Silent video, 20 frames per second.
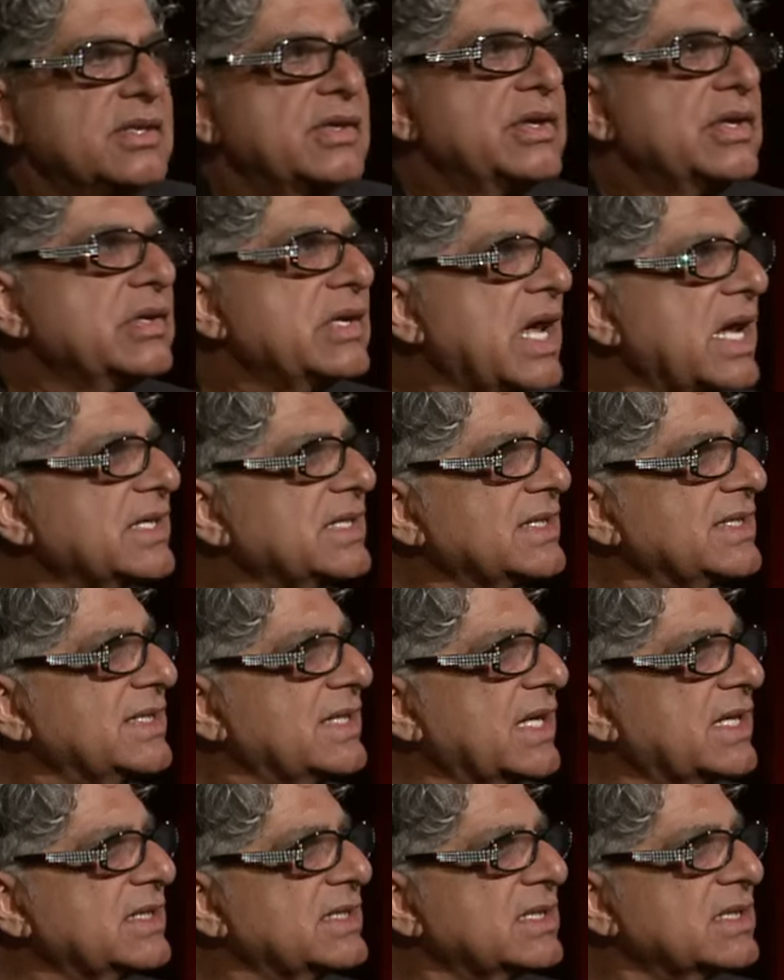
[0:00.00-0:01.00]
The United
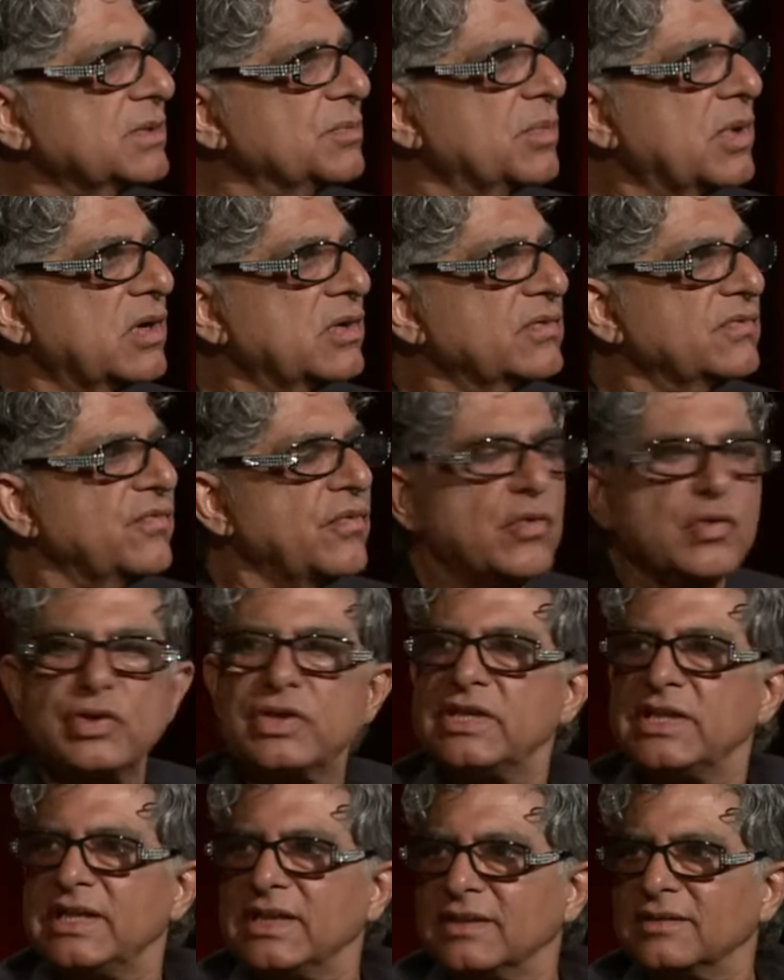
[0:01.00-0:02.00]
States is about
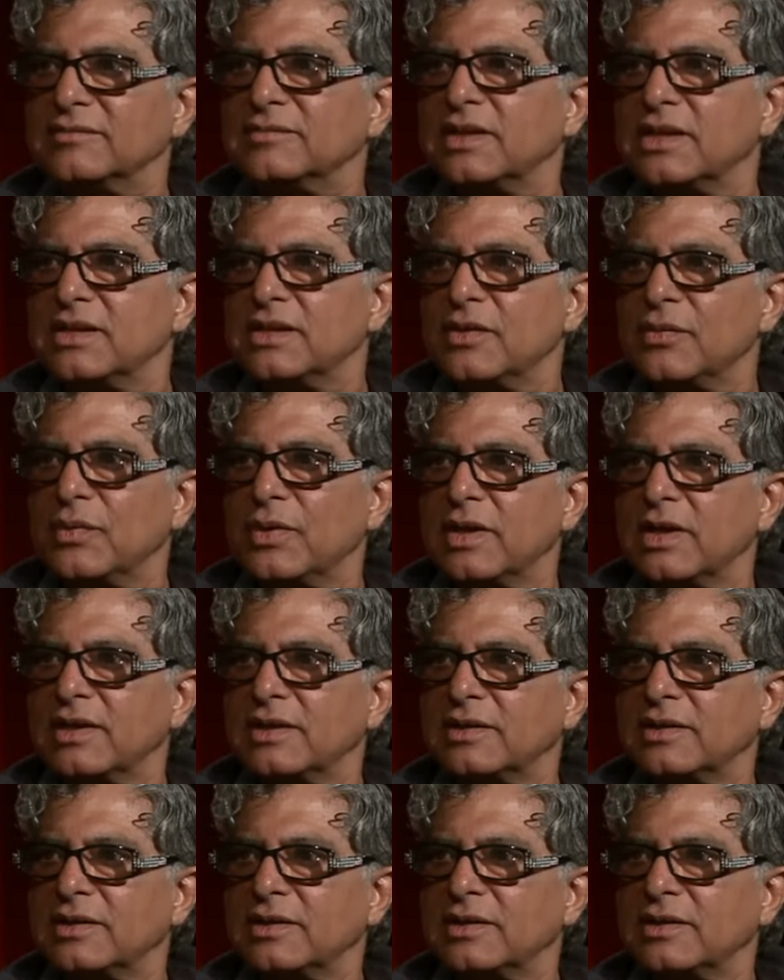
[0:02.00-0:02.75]
14 in what, the world.